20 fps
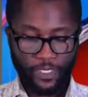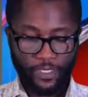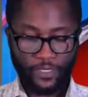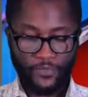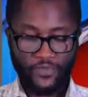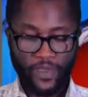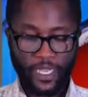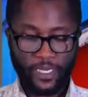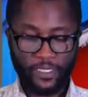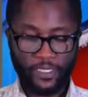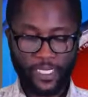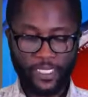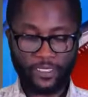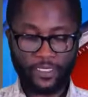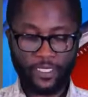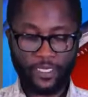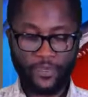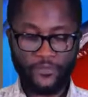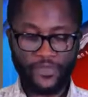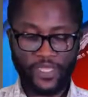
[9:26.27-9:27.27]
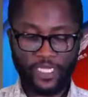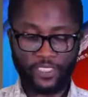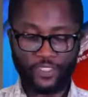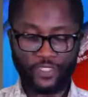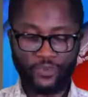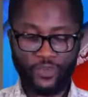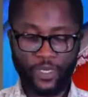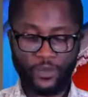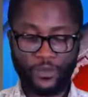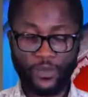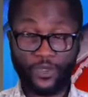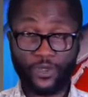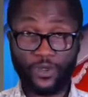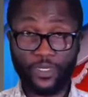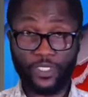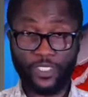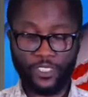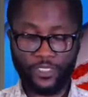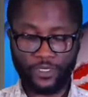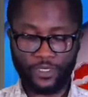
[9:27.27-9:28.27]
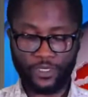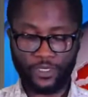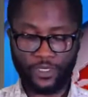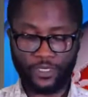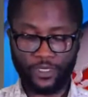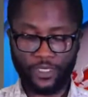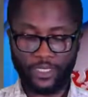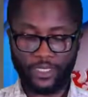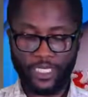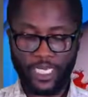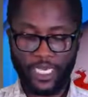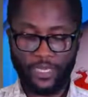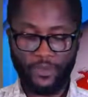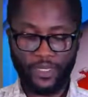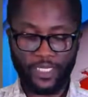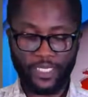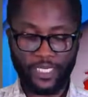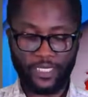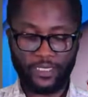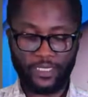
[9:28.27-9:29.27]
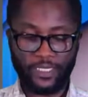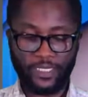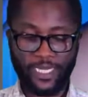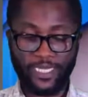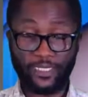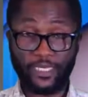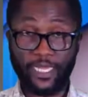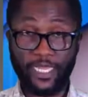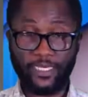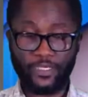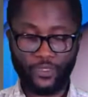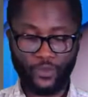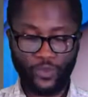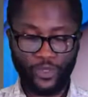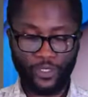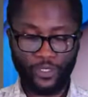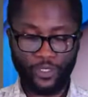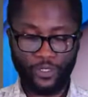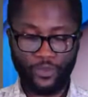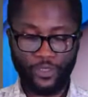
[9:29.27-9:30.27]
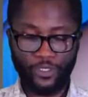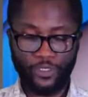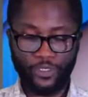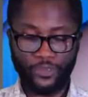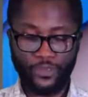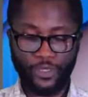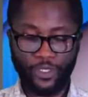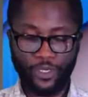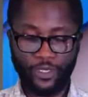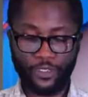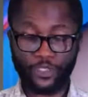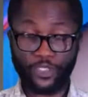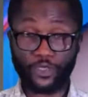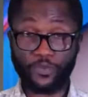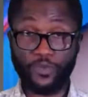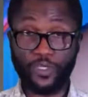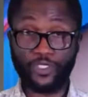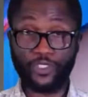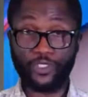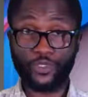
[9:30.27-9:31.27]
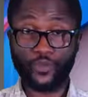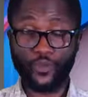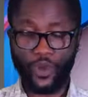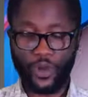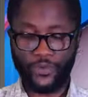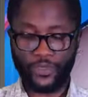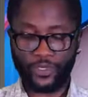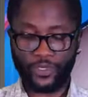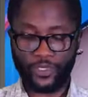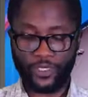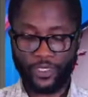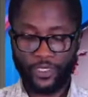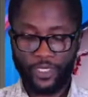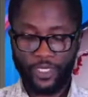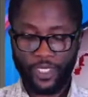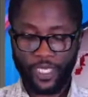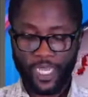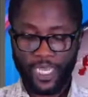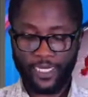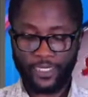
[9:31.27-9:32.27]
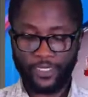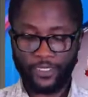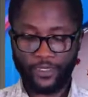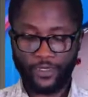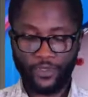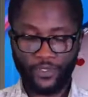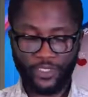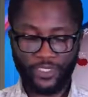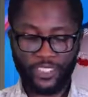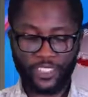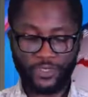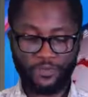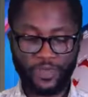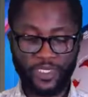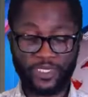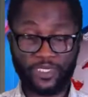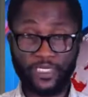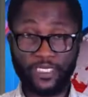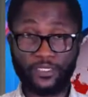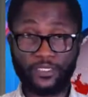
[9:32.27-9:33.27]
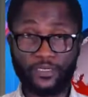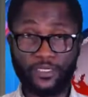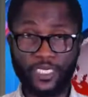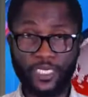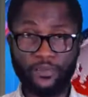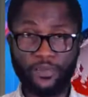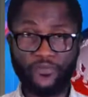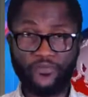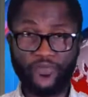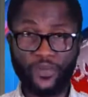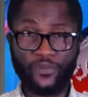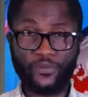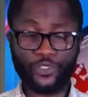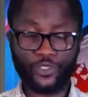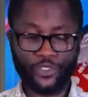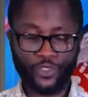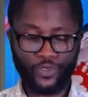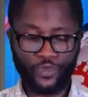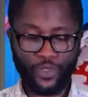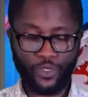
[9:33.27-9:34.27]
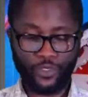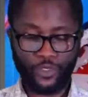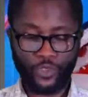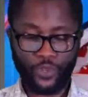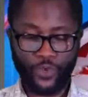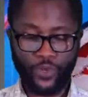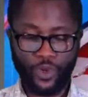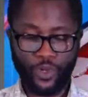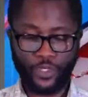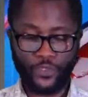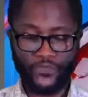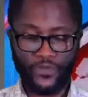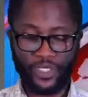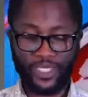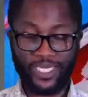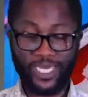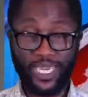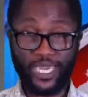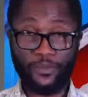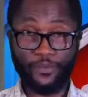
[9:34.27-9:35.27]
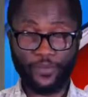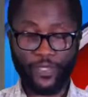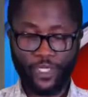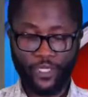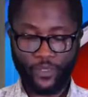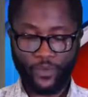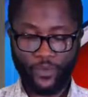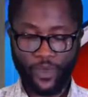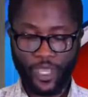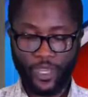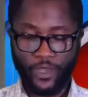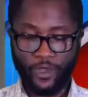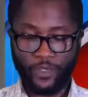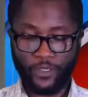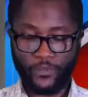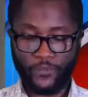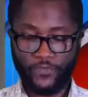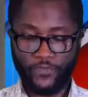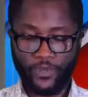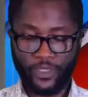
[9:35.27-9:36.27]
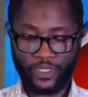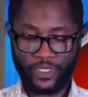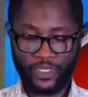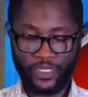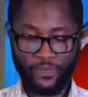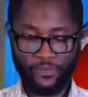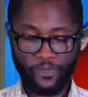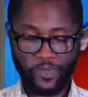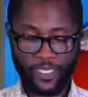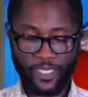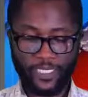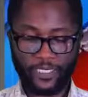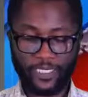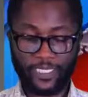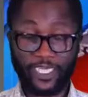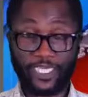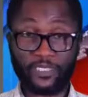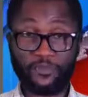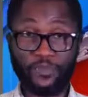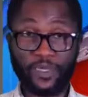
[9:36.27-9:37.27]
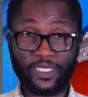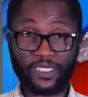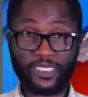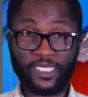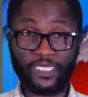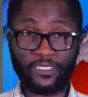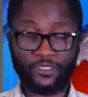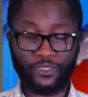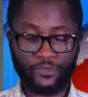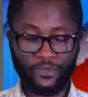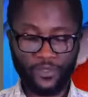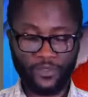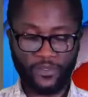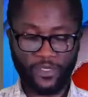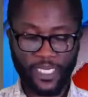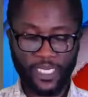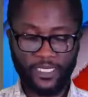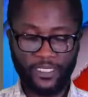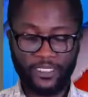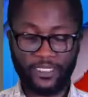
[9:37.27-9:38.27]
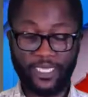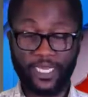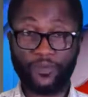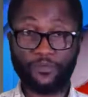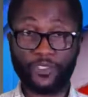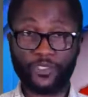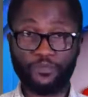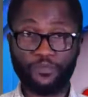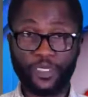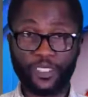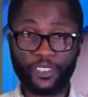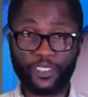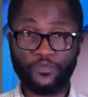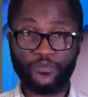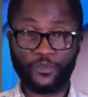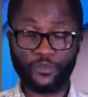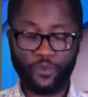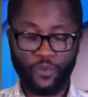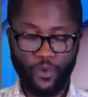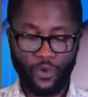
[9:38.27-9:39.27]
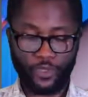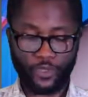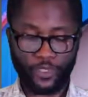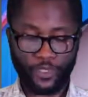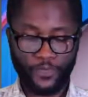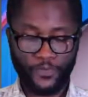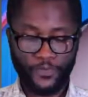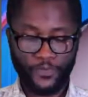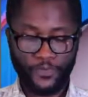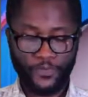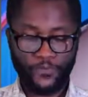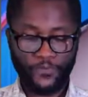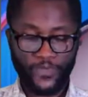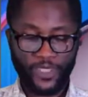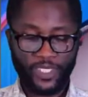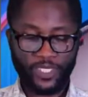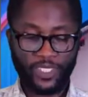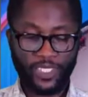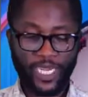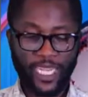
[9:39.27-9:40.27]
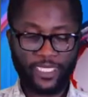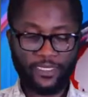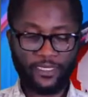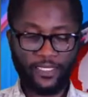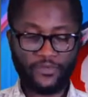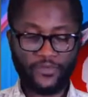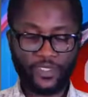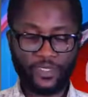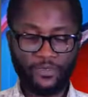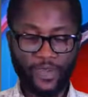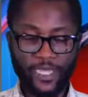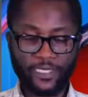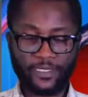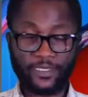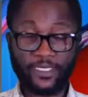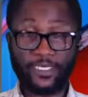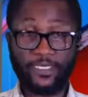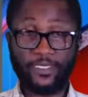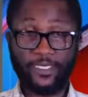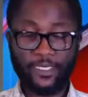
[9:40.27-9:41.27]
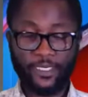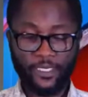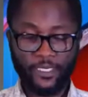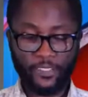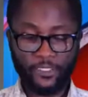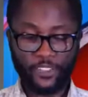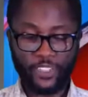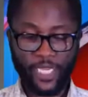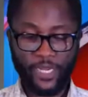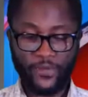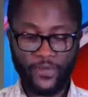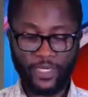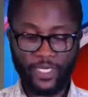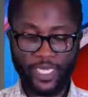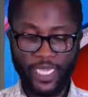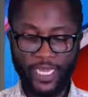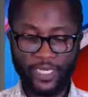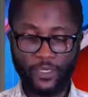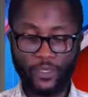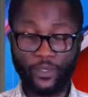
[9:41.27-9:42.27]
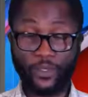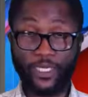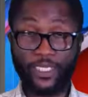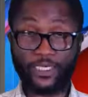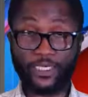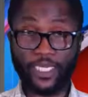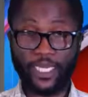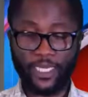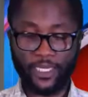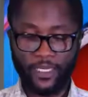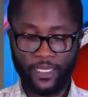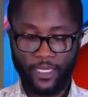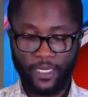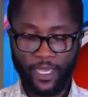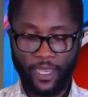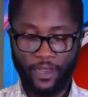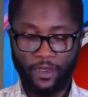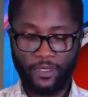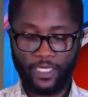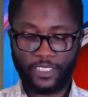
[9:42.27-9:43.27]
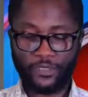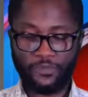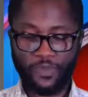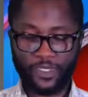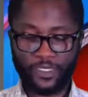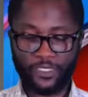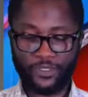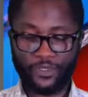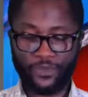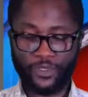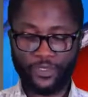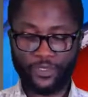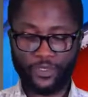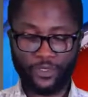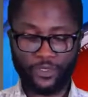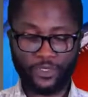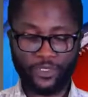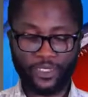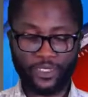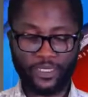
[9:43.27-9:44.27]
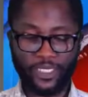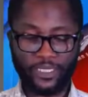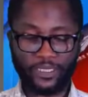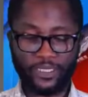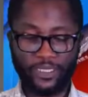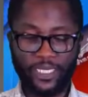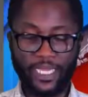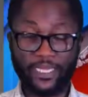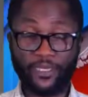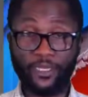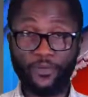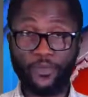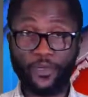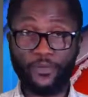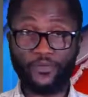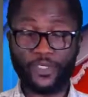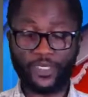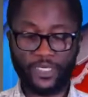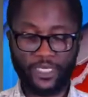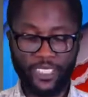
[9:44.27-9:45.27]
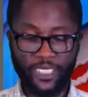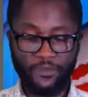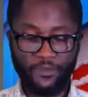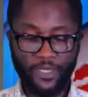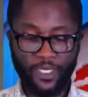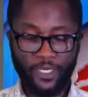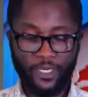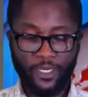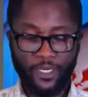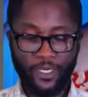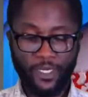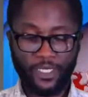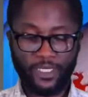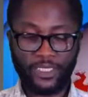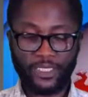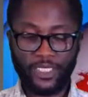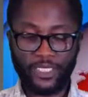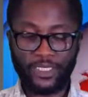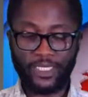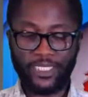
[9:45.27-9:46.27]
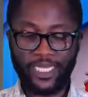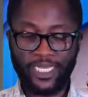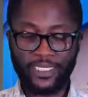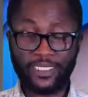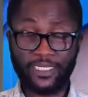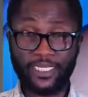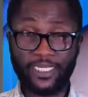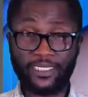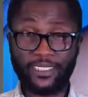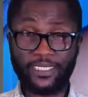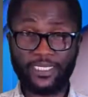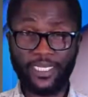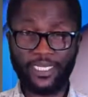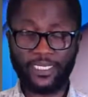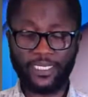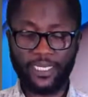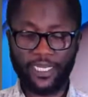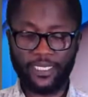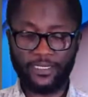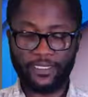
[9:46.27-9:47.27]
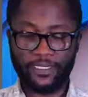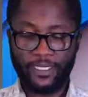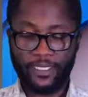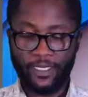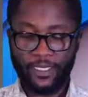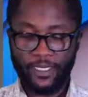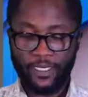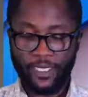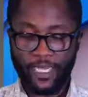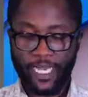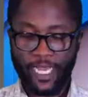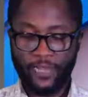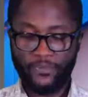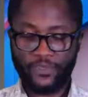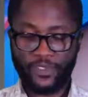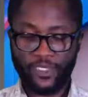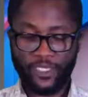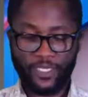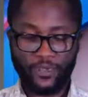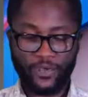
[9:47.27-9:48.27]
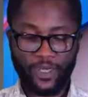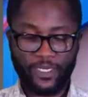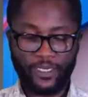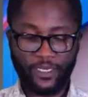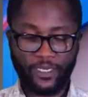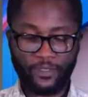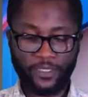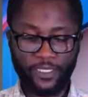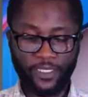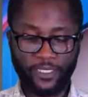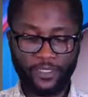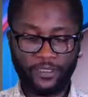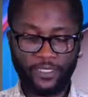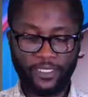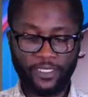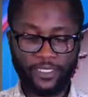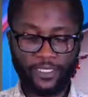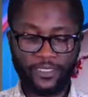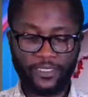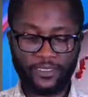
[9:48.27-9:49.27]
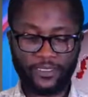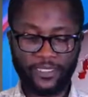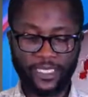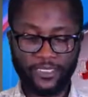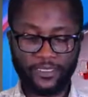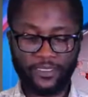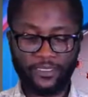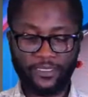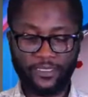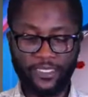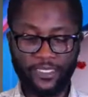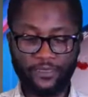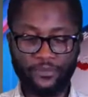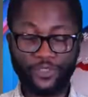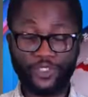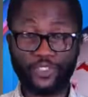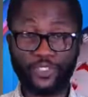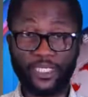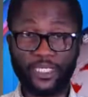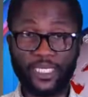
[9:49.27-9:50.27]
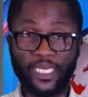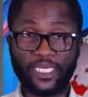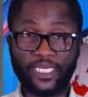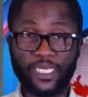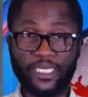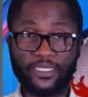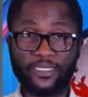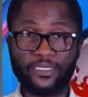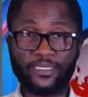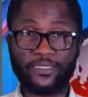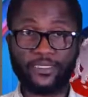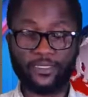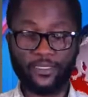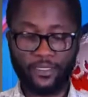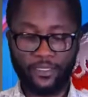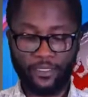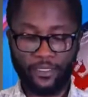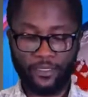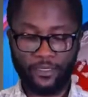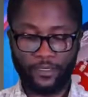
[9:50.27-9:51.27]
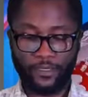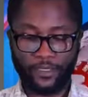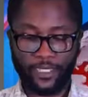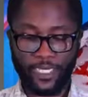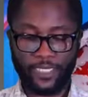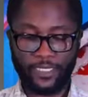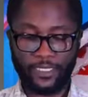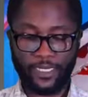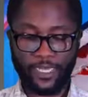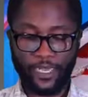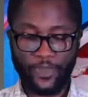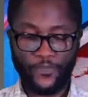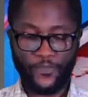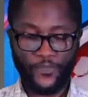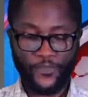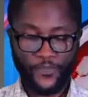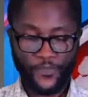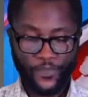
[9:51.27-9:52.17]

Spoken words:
The Falconets of Nigeria will be going into Sunday's game against the Netherlands with no injury or suspension worries, and the coach is expected to name a very strong squad for the game, where all the first-team players are expected to retain their respective spots. The likes of Sebastian, Jerry, and Olise are all expected to return to the starting lineup of the team on Sunday night against the Netherlands, after they were not included in the starting team sheet against Canada.